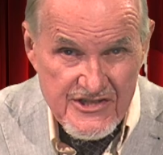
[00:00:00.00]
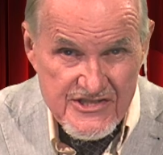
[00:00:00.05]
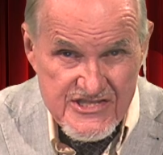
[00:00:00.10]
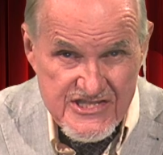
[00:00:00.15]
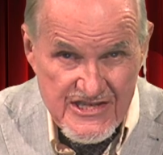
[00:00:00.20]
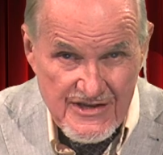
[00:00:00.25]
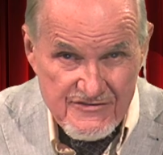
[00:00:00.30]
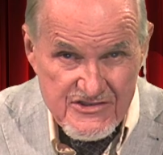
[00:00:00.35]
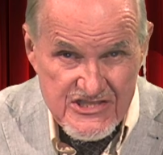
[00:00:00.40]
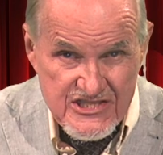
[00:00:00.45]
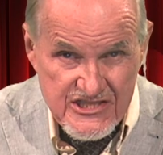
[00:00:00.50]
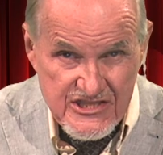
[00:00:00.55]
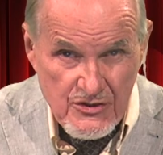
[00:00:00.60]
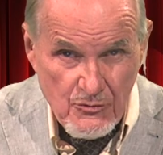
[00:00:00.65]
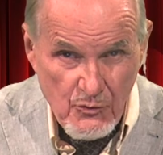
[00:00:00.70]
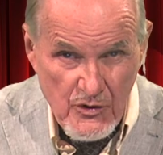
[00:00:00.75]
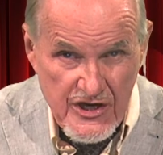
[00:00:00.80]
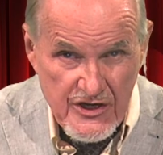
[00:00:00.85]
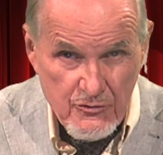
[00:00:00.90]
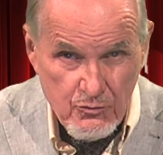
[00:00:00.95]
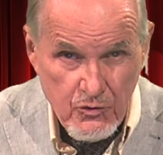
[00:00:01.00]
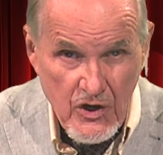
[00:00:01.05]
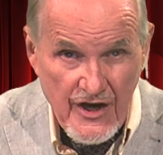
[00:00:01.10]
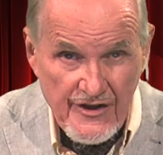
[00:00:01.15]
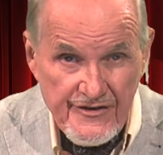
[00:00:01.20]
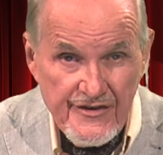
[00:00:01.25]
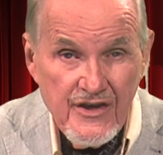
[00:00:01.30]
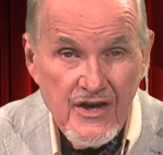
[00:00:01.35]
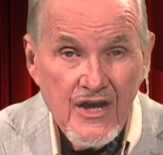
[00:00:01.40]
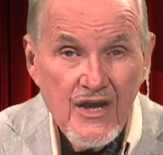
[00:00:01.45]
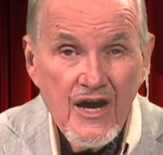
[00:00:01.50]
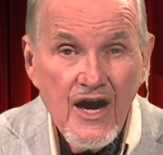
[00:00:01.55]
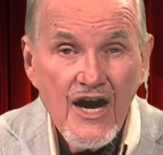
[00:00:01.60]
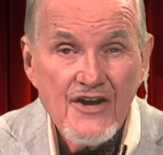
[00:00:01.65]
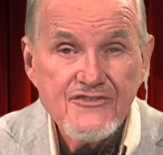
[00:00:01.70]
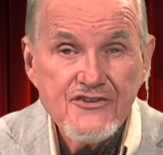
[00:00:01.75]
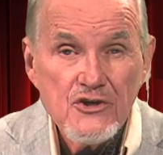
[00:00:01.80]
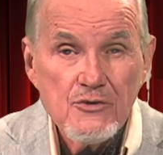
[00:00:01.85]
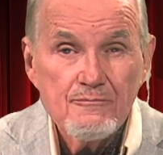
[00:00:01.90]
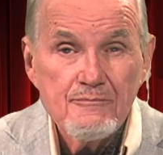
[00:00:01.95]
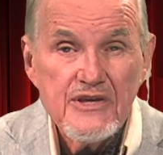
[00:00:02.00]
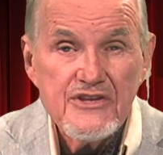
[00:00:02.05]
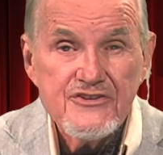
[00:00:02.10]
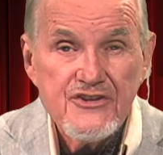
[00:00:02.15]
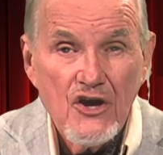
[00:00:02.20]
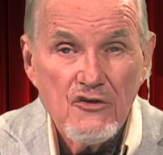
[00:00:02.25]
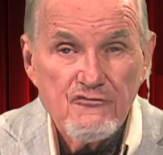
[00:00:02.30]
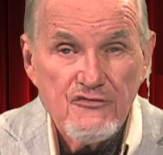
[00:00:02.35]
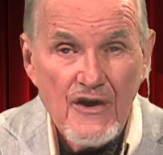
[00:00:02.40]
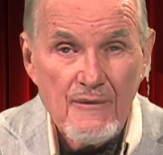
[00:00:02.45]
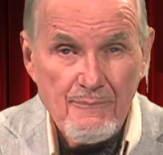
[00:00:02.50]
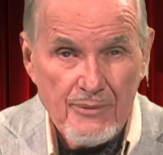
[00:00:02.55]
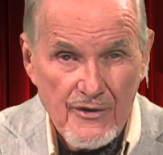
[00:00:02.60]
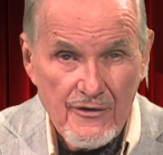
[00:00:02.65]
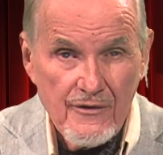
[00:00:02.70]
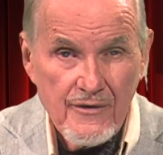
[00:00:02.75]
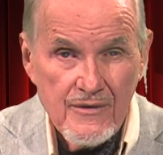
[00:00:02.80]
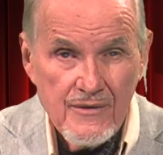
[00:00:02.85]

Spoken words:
17-week run until mid-November.